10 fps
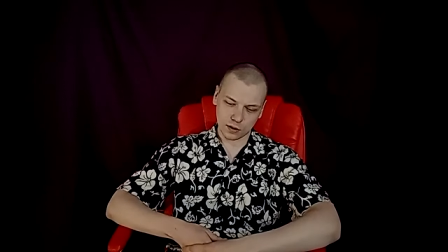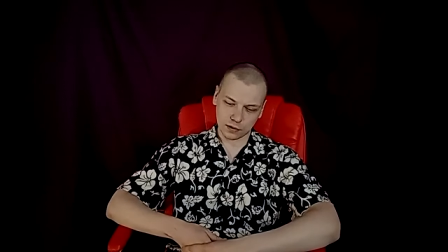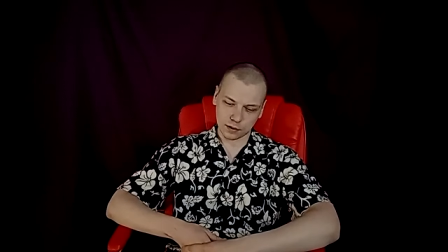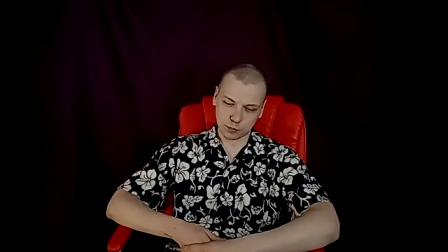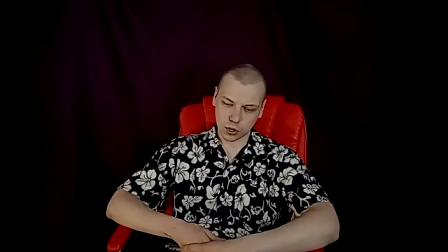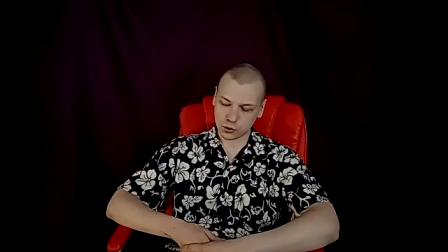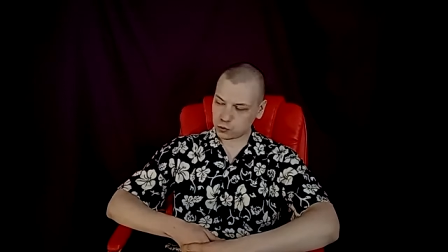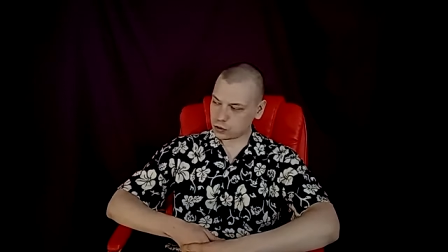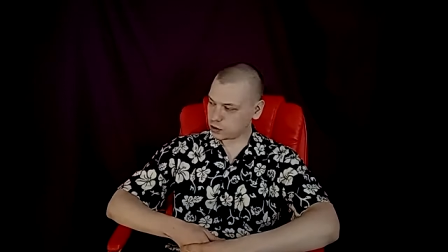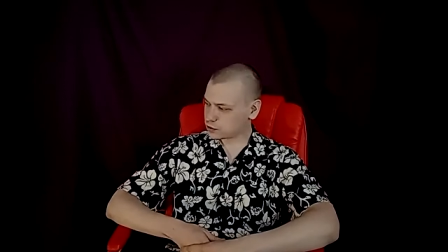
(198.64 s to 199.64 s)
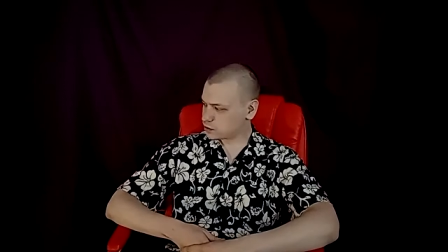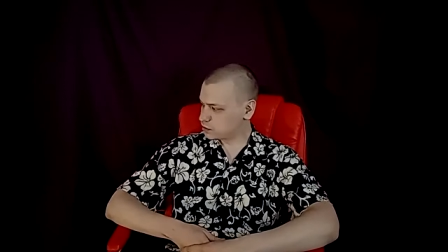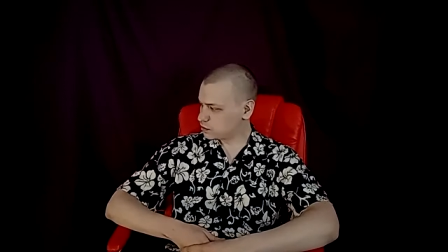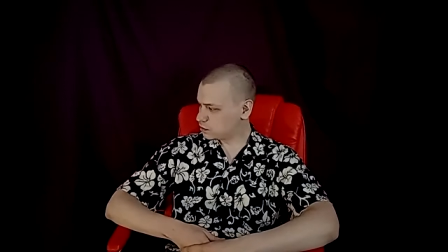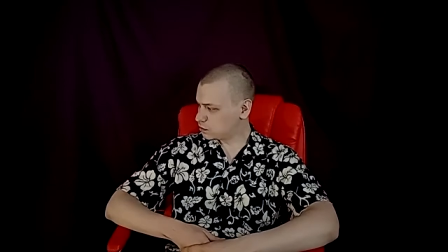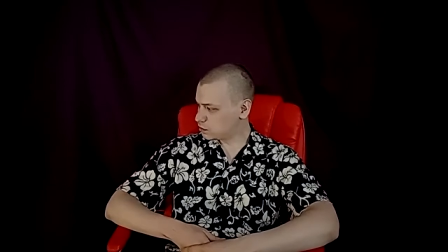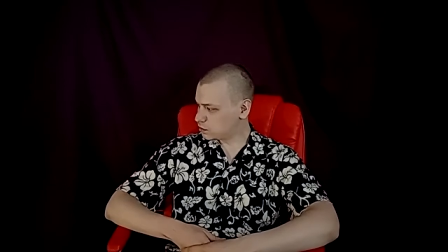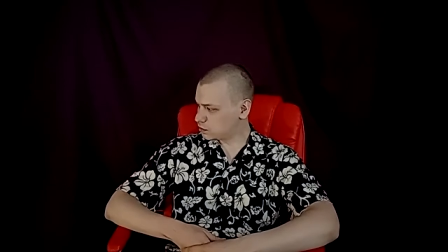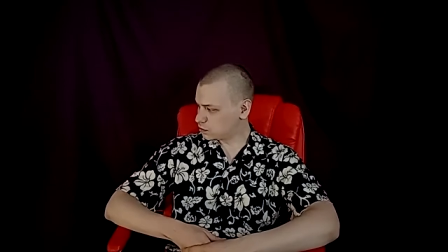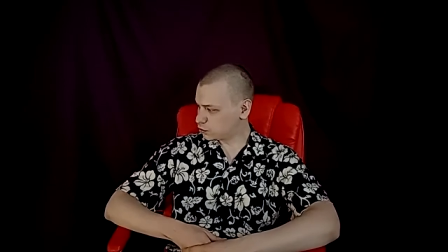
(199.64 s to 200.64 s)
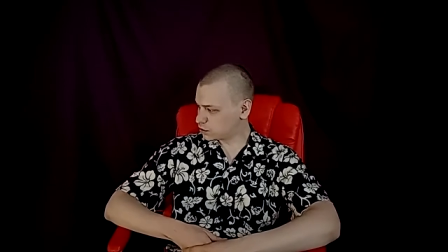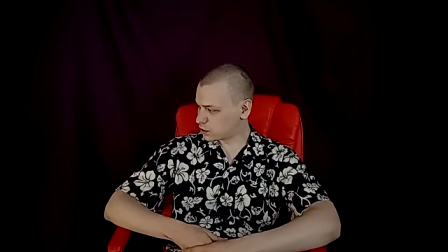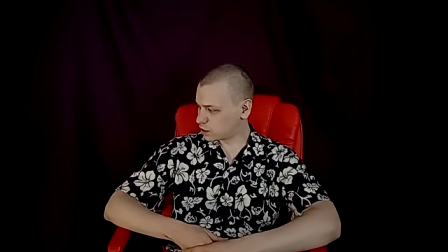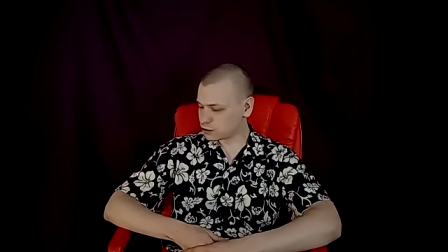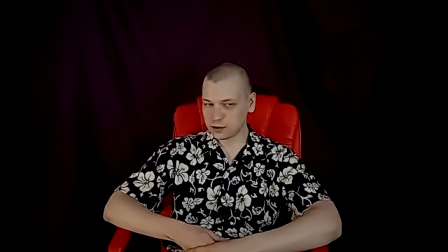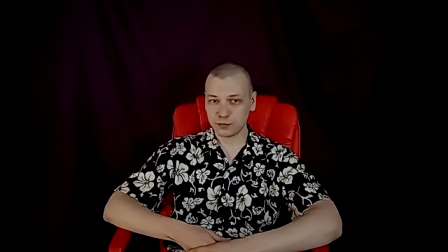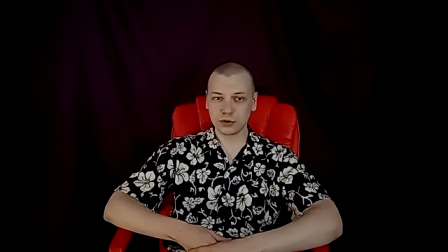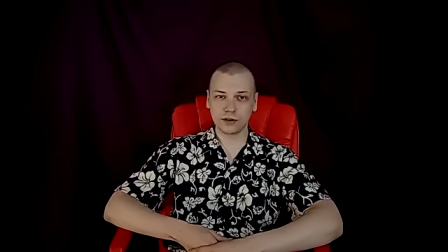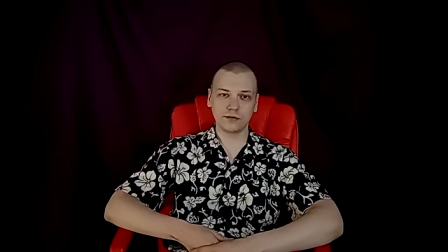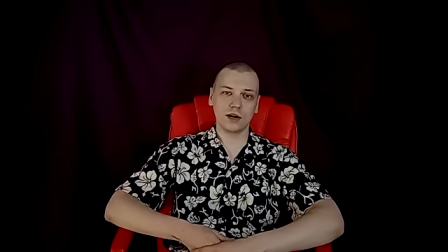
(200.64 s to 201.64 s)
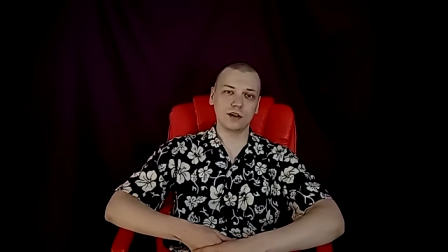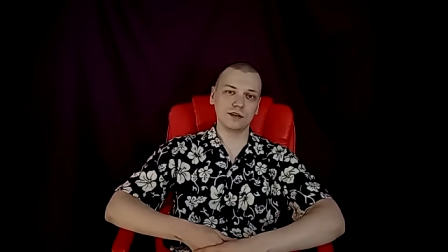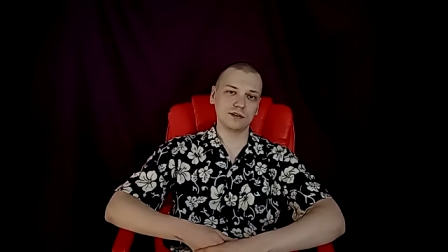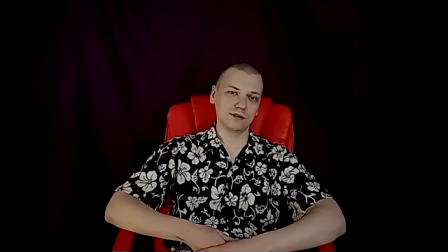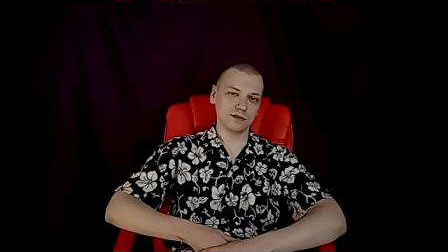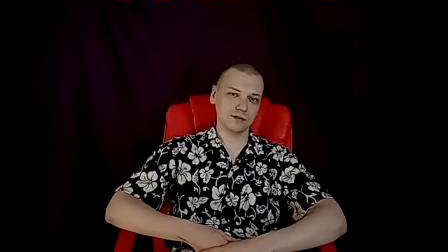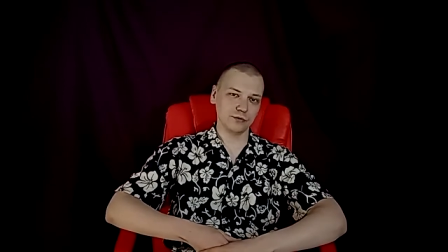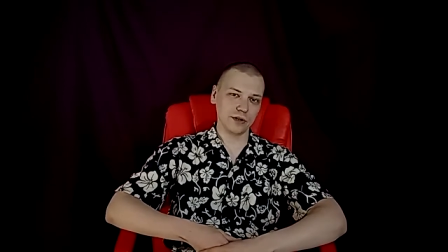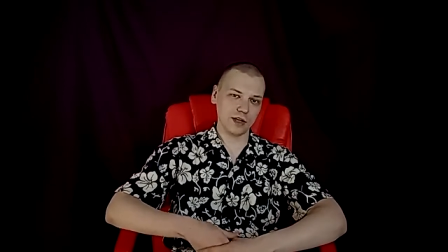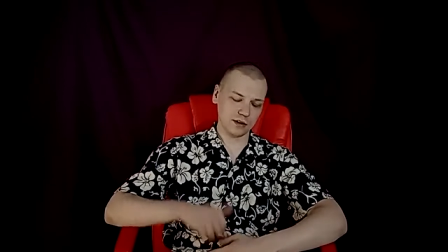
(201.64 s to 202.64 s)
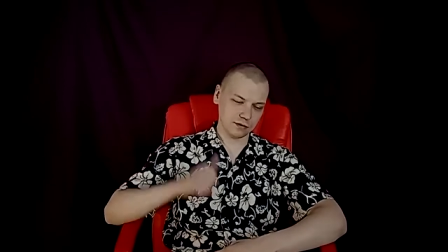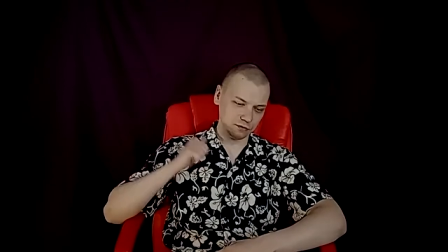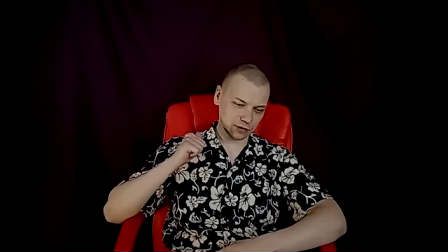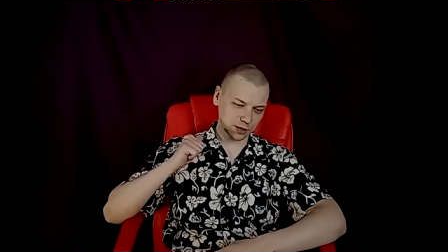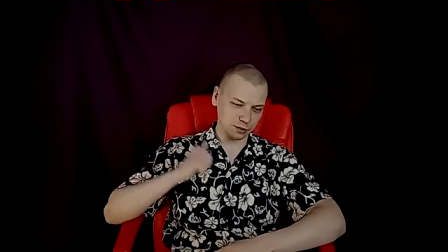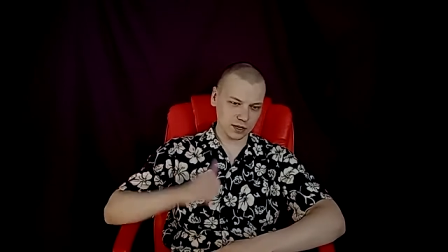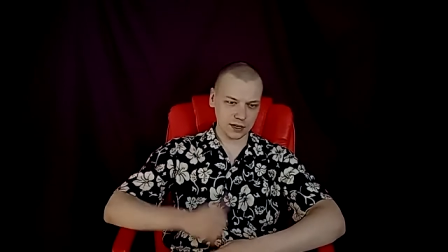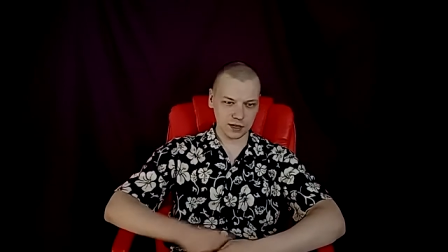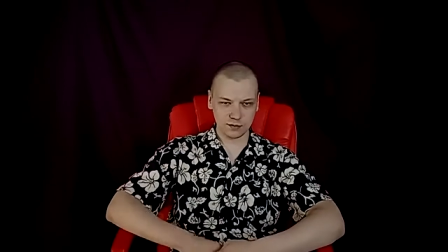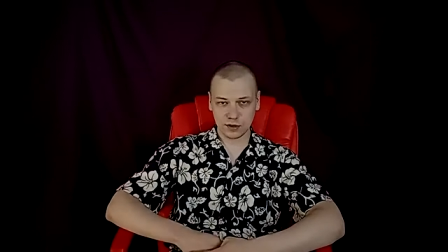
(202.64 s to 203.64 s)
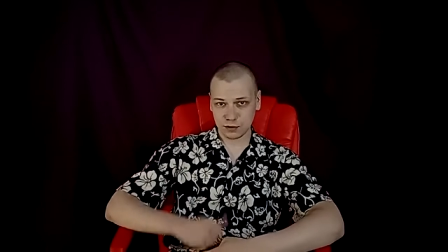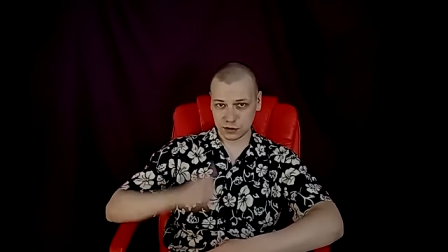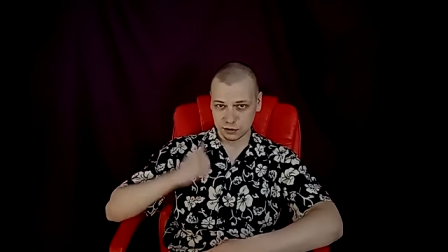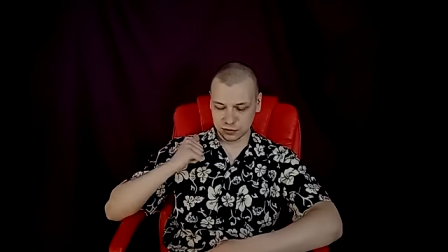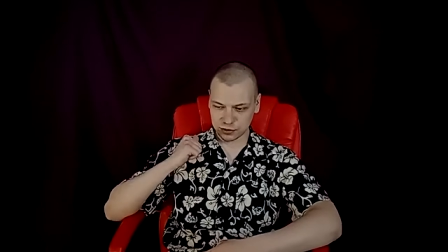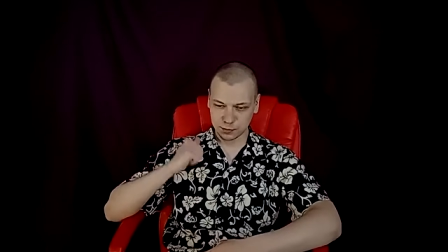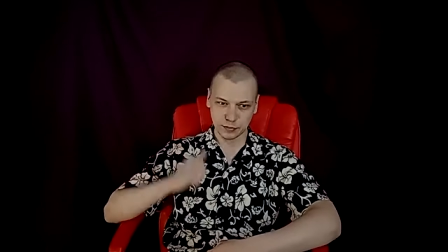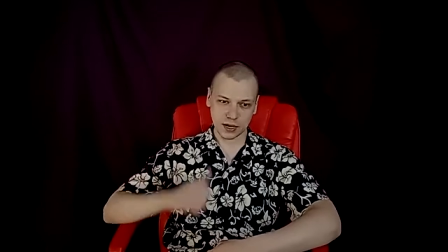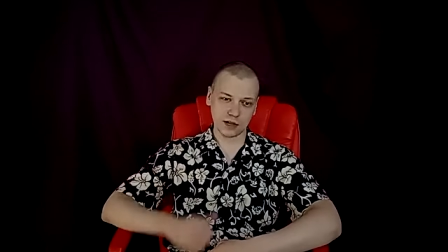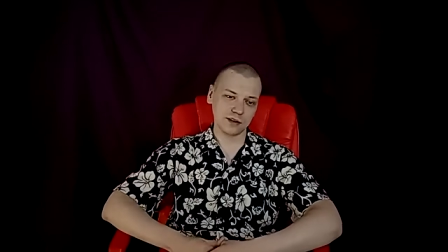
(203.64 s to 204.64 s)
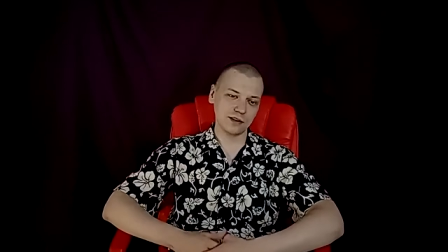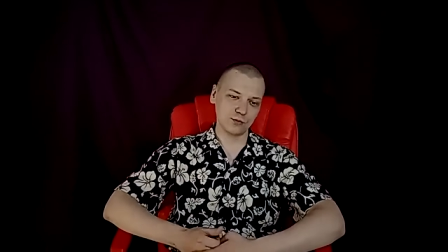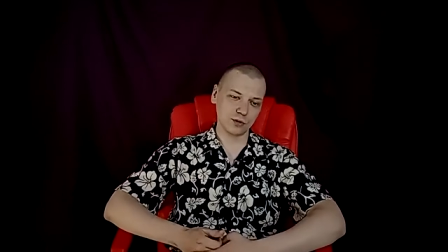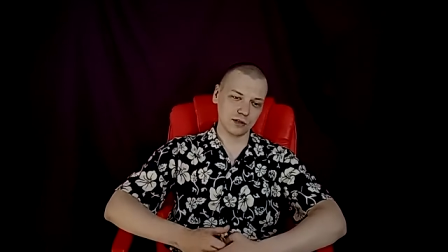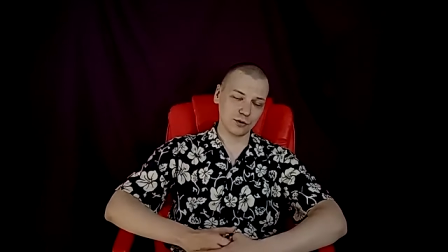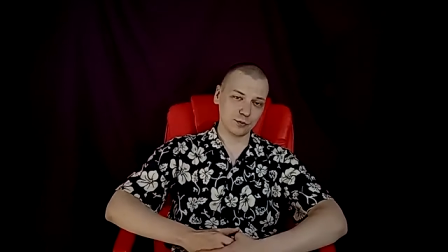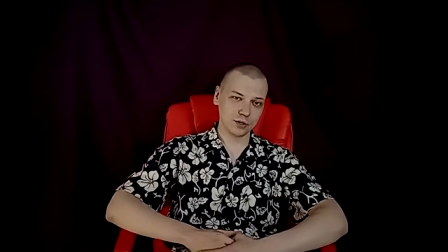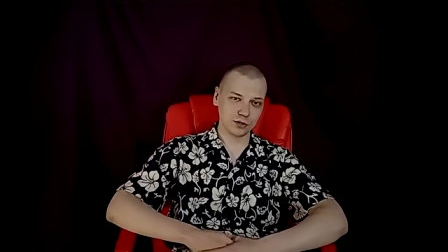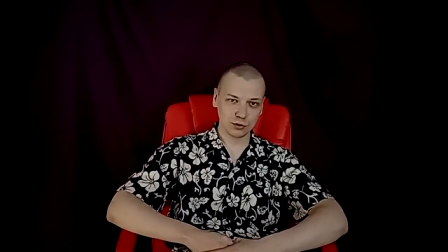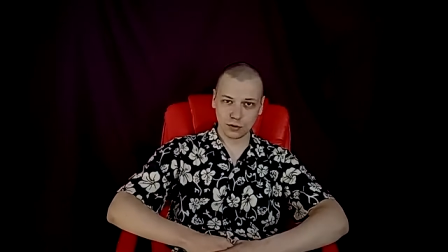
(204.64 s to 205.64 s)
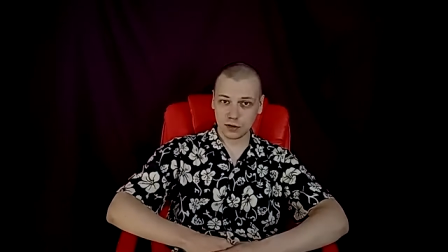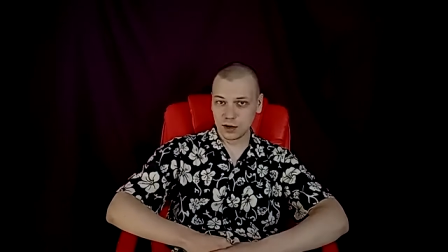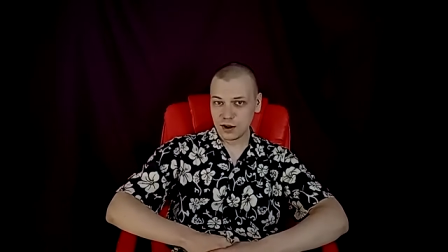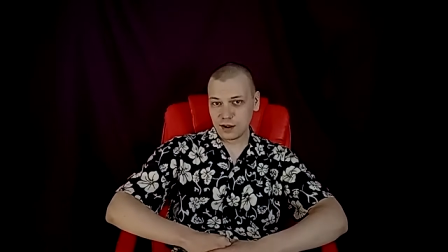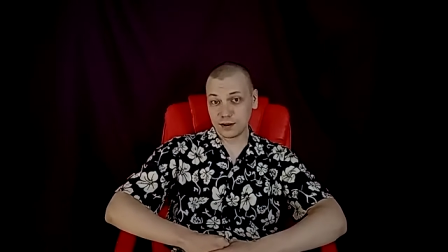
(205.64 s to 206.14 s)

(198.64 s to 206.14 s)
the point works. Oh, there's actually a pretty violent uh, rain right behind me because there's a balcony with an open door.